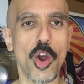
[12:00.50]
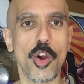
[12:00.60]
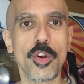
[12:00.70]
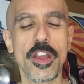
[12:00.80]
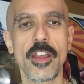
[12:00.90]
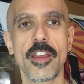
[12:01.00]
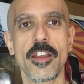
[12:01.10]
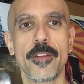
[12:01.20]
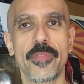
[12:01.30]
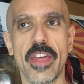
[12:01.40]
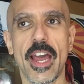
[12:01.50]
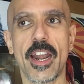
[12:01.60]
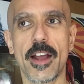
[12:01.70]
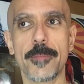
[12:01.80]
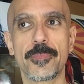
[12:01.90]
Rogue
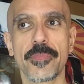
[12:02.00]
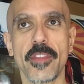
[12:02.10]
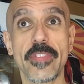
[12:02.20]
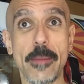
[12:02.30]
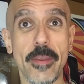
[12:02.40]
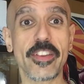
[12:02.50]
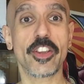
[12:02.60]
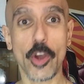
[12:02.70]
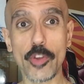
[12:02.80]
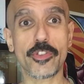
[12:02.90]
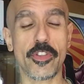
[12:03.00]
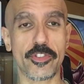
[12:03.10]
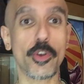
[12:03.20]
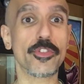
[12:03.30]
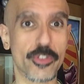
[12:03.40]
that maybe goes to
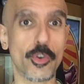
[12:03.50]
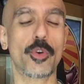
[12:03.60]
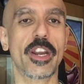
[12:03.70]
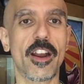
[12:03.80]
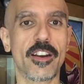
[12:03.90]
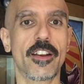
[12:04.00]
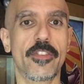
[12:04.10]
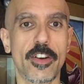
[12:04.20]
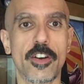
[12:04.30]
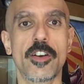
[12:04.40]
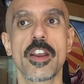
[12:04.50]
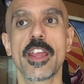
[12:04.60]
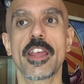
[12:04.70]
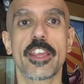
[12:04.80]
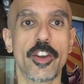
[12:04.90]
this whole story arc of her,
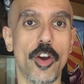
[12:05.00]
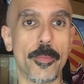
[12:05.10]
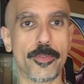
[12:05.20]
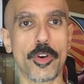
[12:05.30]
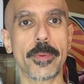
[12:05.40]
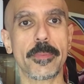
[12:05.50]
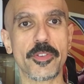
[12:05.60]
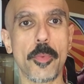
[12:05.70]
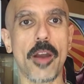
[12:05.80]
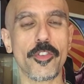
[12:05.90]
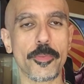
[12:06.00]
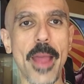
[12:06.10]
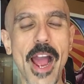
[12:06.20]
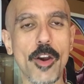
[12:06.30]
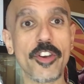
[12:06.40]
you know, absorbing Miss Marvel's
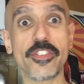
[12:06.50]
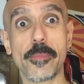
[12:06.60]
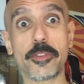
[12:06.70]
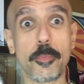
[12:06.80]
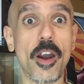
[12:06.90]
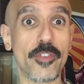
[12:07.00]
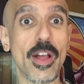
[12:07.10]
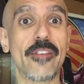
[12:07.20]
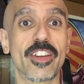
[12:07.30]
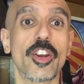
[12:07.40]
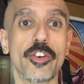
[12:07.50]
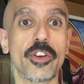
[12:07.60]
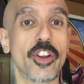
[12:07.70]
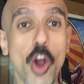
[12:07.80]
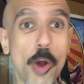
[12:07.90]
powers and Miss Marvel having to go
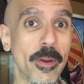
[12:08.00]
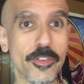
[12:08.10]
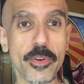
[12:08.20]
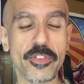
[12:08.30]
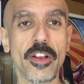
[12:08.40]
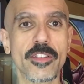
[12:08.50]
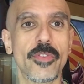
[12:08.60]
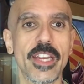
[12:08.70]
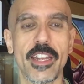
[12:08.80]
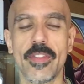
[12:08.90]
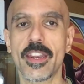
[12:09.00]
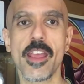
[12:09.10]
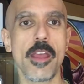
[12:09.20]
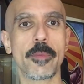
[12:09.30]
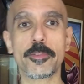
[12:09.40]
into a coma as a result of it, and then
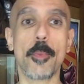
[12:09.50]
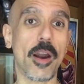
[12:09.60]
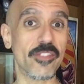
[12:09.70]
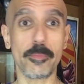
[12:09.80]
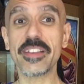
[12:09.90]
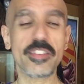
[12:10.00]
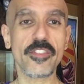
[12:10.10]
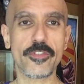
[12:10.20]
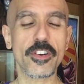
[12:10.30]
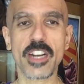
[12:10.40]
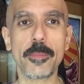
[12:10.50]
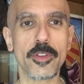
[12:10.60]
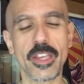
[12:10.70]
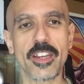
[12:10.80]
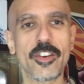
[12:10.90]
Miss Marvel missing for a
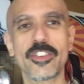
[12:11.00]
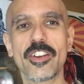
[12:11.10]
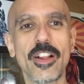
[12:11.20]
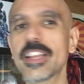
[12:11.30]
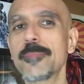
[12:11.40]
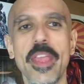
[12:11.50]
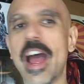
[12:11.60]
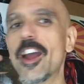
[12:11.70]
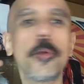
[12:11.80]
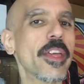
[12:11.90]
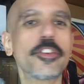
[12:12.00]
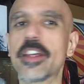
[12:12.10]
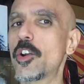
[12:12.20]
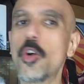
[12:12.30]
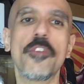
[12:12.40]
couple of years. You know, like, I hope they do
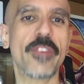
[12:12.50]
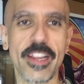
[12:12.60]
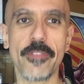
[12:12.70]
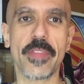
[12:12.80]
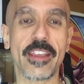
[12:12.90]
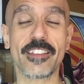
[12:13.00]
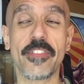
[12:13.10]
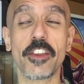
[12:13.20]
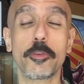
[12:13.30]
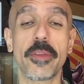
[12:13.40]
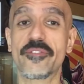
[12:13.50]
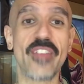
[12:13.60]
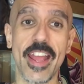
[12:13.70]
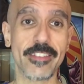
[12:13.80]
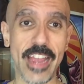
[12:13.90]
that whole fucking thing, because I think it would be
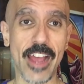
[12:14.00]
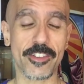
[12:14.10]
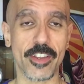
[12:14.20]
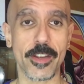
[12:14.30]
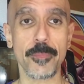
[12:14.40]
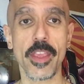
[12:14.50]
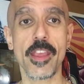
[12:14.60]
fantastic.